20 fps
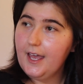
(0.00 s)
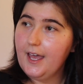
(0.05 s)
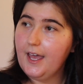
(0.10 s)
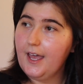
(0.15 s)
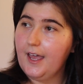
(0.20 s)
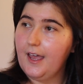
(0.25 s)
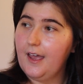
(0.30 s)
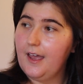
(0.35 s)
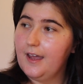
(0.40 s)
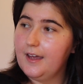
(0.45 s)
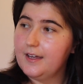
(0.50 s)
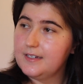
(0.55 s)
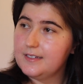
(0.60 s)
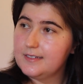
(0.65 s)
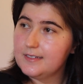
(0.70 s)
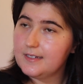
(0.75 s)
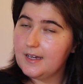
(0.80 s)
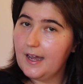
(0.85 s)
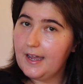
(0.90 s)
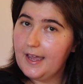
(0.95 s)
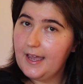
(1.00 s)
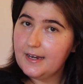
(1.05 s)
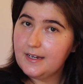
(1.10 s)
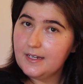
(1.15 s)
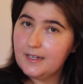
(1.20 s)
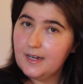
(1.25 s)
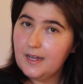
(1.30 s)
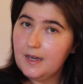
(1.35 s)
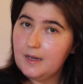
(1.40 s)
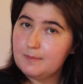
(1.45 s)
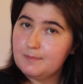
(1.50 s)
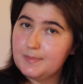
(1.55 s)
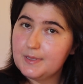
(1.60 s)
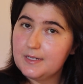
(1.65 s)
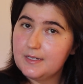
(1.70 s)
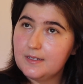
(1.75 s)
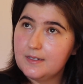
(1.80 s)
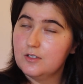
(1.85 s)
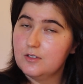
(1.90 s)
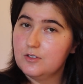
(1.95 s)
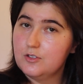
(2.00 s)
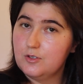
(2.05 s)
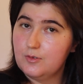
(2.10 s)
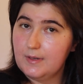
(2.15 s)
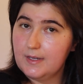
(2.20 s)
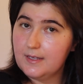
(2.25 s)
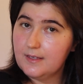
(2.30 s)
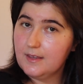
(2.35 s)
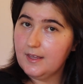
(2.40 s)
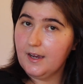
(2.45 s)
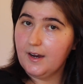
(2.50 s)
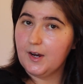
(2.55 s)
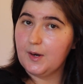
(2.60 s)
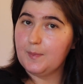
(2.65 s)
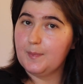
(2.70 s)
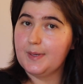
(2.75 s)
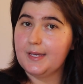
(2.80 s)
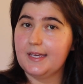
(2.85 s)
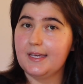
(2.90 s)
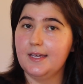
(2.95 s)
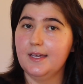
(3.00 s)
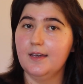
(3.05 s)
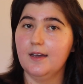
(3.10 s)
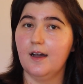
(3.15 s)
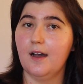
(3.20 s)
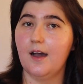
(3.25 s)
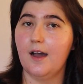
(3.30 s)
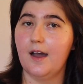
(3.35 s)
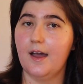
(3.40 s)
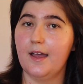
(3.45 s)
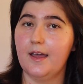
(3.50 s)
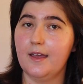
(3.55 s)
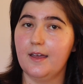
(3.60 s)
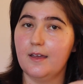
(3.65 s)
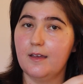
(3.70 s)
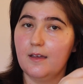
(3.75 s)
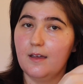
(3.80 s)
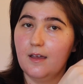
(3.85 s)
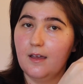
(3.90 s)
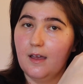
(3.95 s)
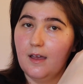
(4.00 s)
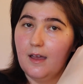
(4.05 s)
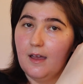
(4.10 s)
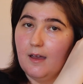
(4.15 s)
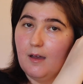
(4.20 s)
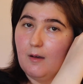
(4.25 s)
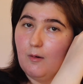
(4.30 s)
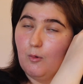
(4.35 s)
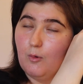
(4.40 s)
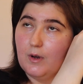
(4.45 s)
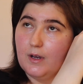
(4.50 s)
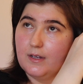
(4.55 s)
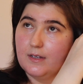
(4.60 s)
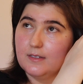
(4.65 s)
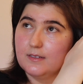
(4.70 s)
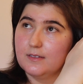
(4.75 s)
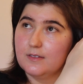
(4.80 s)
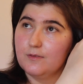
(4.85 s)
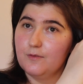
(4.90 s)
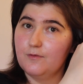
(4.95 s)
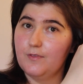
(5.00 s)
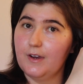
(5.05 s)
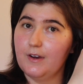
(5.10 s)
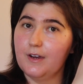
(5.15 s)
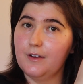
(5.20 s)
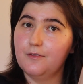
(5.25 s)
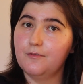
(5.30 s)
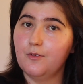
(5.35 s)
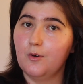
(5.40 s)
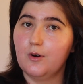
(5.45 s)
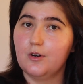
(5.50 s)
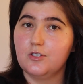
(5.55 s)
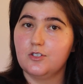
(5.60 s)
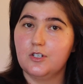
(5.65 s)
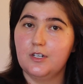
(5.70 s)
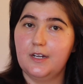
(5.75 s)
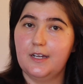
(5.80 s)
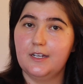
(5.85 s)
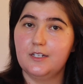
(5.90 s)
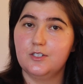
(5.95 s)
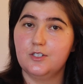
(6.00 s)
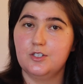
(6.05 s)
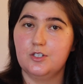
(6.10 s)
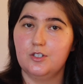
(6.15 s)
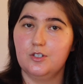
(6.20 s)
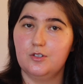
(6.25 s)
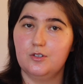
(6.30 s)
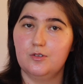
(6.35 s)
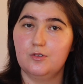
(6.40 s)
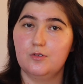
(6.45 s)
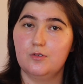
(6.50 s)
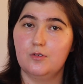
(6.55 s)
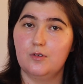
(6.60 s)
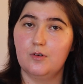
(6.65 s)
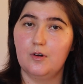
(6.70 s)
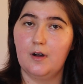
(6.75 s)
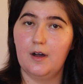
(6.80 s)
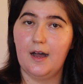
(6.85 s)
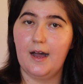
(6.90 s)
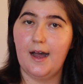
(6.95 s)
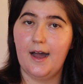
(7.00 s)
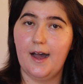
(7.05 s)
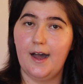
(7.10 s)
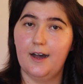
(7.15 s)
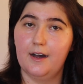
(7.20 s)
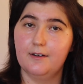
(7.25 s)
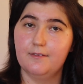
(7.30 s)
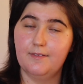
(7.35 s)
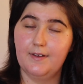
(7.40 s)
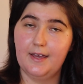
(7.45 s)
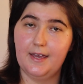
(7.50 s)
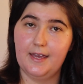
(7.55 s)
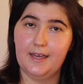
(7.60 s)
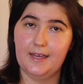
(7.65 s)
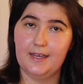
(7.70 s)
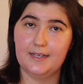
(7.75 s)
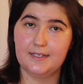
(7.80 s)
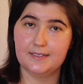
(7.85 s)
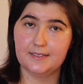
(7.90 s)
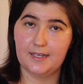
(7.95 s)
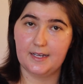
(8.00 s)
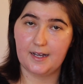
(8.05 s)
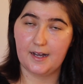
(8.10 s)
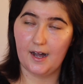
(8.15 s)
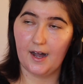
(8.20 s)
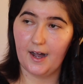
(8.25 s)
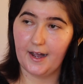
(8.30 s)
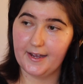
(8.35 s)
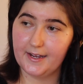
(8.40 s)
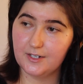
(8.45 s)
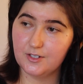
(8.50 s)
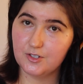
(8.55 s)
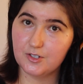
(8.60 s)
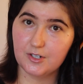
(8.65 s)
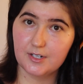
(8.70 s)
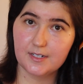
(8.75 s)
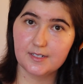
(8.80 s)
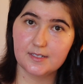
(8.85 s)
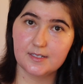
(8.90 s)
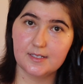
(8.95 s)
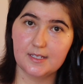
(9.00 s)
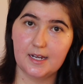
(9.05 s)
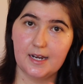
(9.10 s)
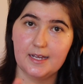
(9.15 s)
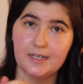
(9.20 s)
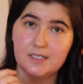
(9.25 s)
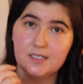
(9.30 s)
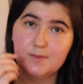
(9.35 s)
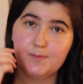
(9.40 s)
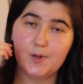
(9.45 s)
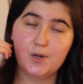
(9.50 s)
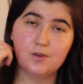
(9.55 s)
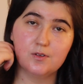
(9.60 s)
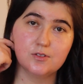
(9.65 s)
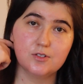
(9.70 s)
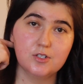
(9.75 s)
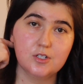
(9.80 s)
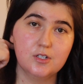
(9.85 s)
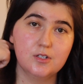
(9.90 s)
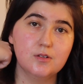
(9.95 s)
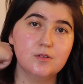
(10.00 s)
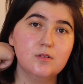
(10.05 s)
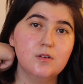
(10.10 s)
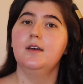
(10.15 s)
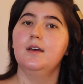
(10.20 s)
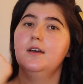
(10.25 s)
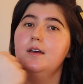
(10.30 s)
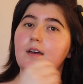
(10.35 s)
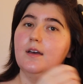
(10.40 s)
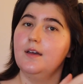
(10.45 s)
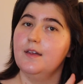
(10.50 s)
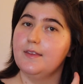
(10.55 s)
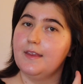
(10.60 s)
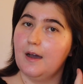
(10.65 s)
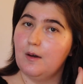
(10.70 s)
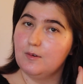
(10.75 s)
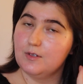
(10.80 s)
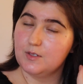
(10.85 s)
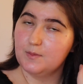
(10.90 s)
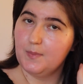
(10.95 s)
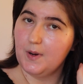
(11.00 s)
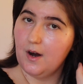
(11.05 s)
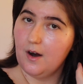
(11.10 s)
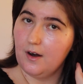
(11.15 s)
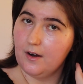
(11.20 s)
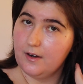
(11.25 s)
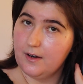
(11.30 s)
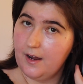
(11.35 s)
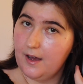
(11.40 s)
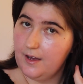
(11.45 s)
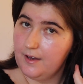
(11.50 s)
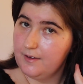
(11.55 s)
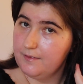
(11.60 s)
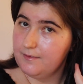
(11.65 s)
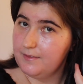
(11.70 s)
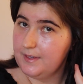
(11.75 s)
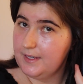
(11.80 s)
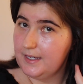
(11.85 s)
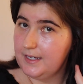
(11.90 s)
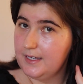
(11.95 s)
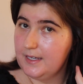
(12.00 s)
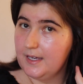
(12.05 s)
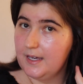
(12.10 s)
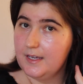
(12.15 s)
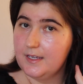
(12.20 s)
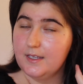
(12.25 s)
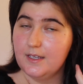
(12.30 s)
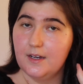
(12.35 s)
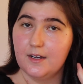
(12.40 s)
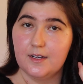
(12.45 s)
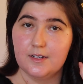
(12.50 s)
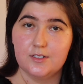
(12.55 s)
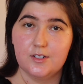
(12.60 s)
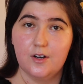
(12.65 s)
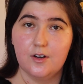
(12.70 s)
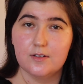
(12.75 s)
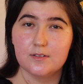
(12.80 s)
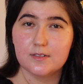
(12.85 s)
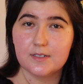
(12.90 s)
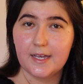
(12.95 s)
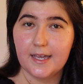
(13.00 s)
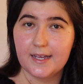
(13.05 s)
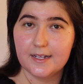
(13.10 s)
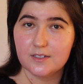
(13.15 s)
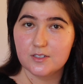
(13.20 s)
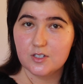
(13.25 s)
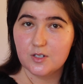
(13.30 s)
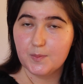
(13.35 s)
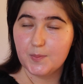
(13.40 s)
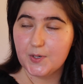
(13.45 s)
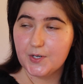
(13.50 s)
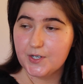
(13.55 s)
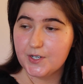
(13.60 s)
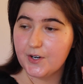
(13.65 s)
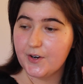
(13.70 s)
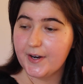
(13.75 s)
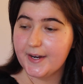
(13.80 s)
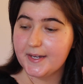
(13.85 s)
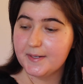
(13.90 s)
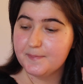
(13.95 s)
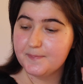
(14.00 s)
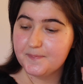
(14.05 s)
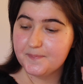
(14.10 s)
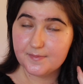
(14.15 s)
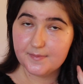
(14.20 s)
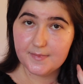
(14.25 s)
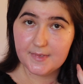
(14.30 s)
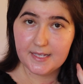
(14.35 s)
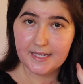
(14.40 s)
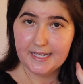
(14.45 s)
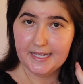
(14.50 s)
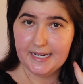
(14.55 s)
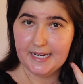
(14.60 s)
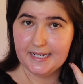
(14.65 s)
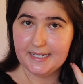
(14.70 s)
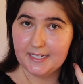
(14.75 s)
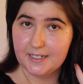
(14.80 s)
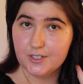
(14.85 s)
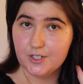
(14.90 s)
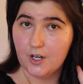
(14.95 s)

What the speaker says: And I ended up doing therapy. I was very fortunate to have a psychiatrist that I spoke to that was part of the young adult cancer program, and I did